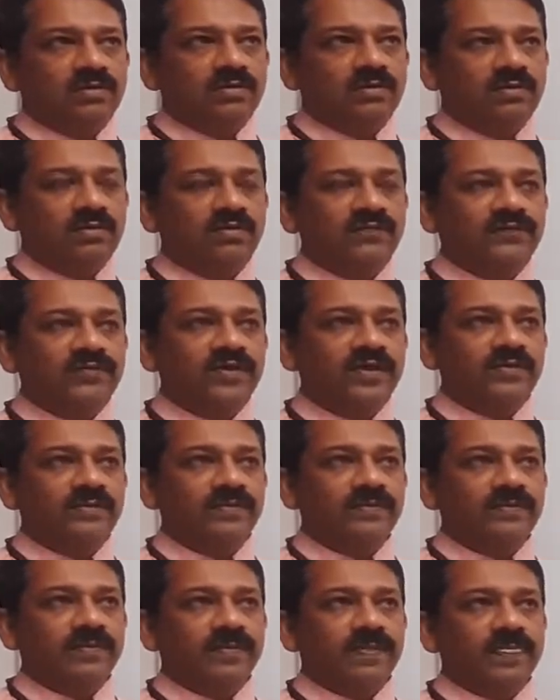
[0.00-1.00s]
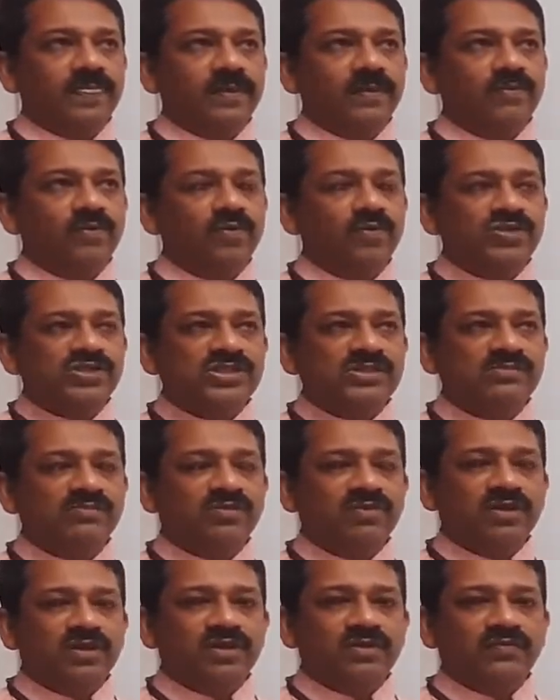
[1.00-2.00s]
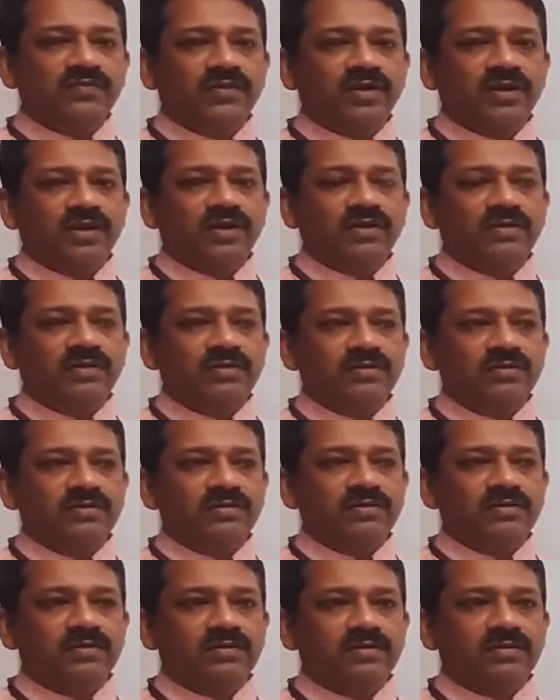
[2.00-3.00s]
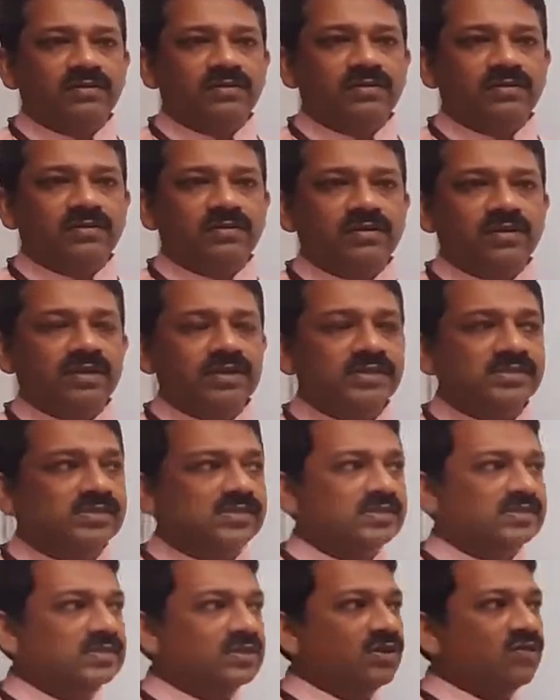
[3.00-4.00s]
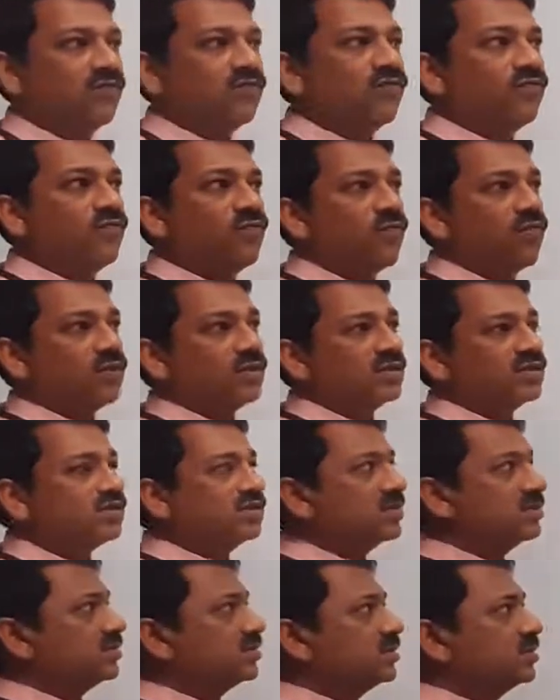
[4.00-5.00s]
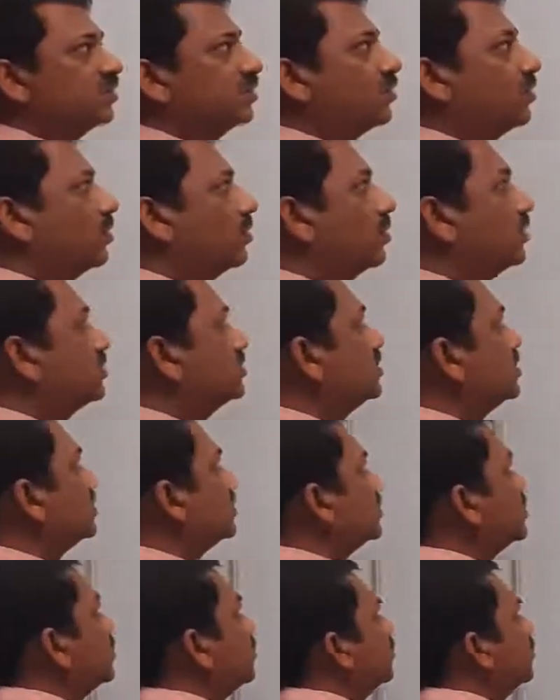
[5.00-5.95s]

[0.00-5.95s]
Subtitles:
Of them, the most important one is fork system call. System